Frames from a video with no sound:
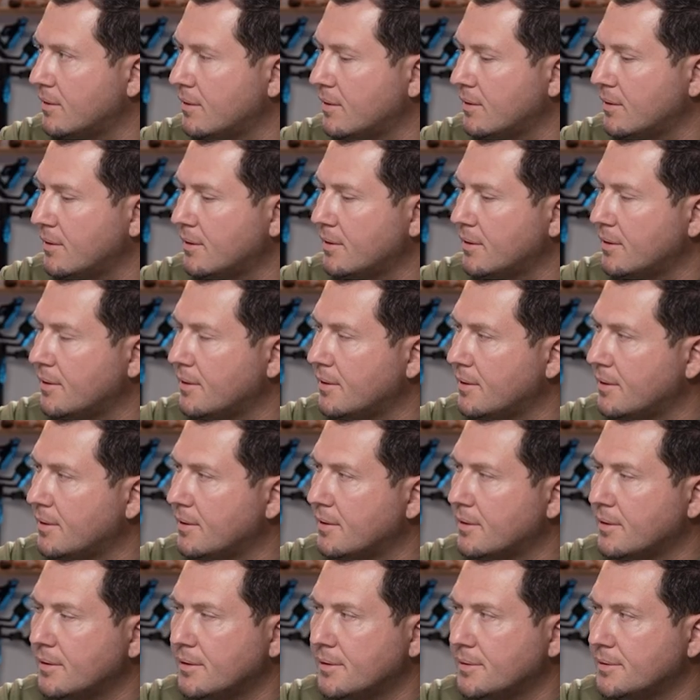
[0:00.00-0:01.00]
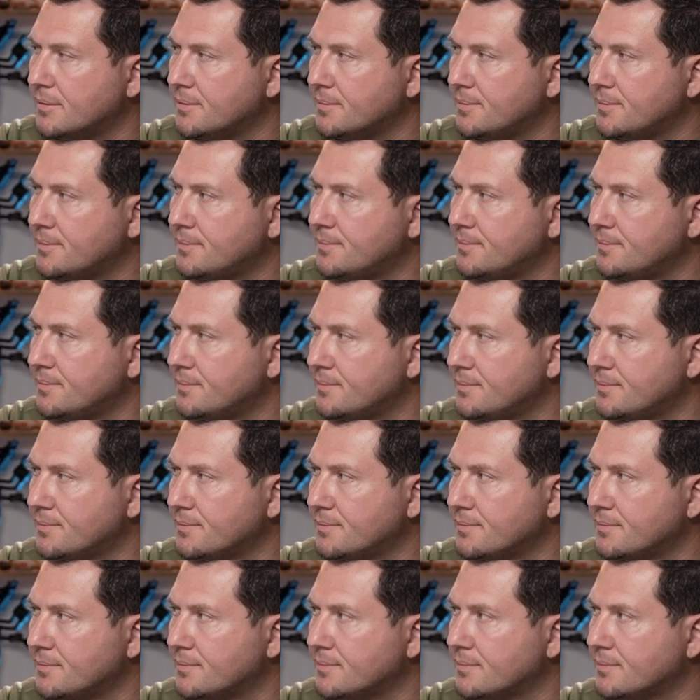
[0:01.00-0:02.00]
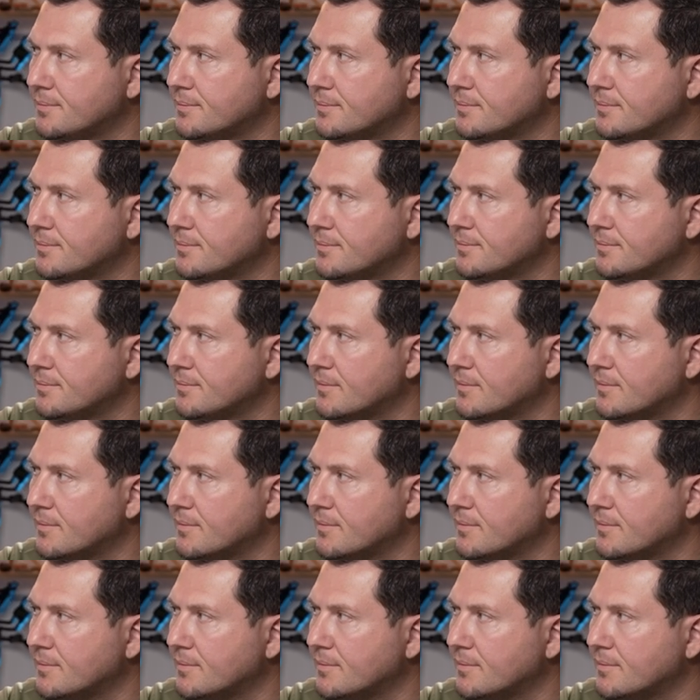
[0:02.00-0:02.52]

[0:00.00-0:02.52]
(silent)